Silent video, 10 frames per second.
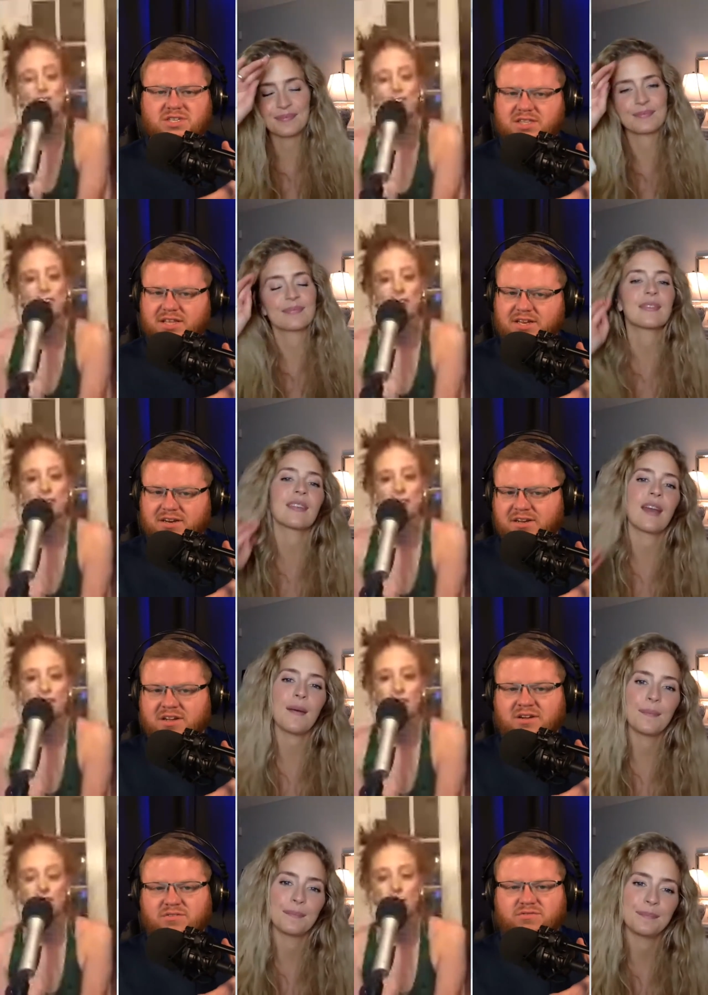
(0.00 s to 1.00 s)
Speaker 1: and then
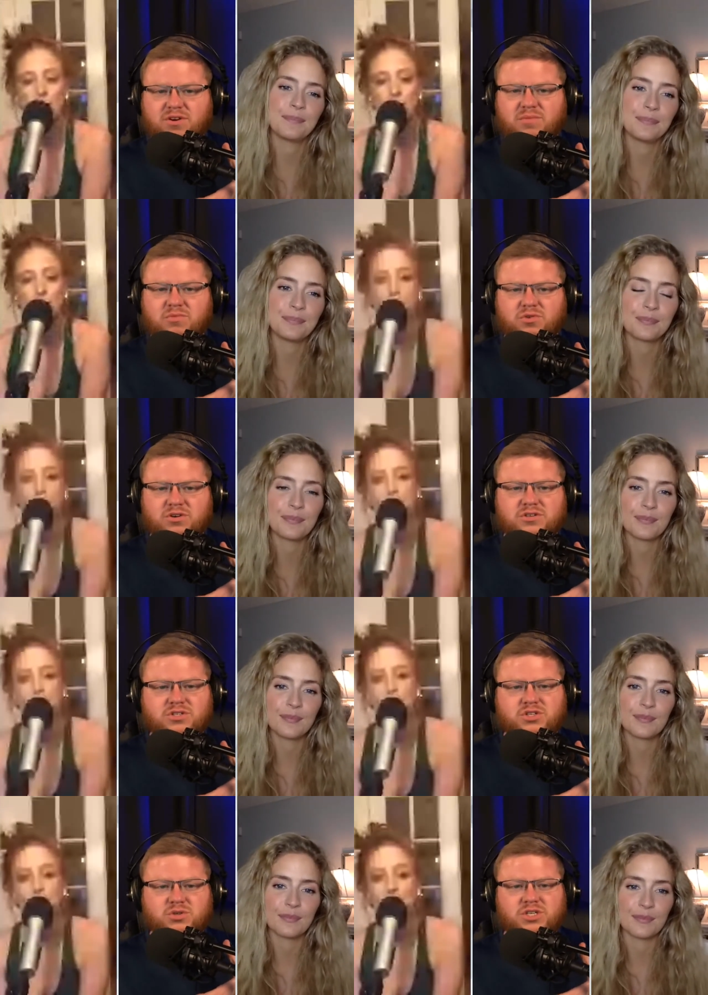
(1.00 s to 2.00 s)
from rural
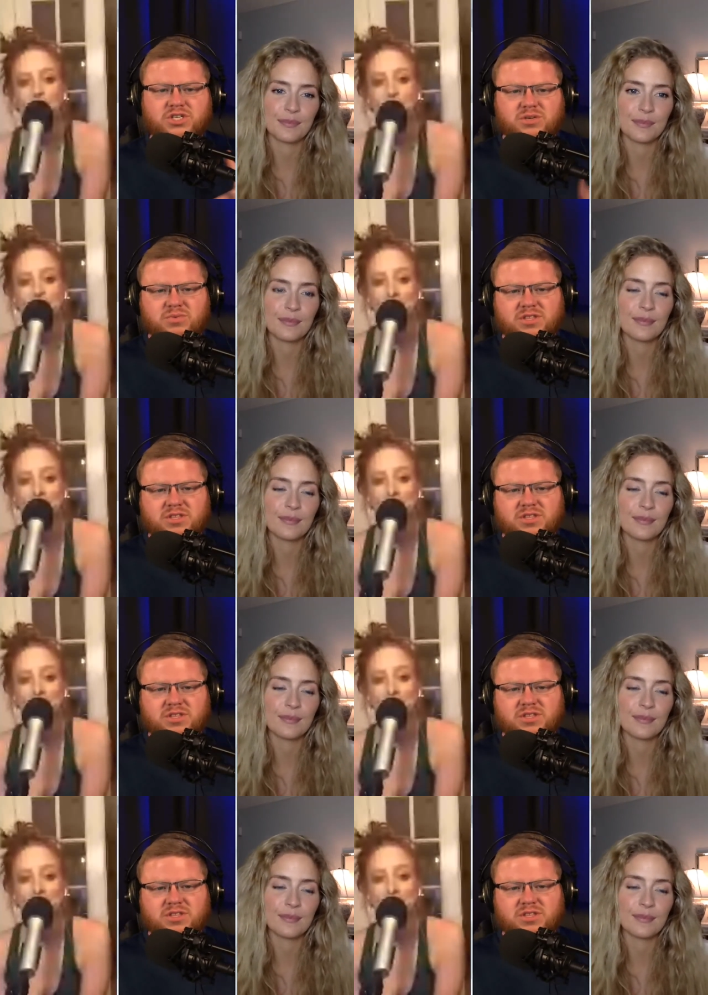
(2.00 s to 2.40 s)
Georgia with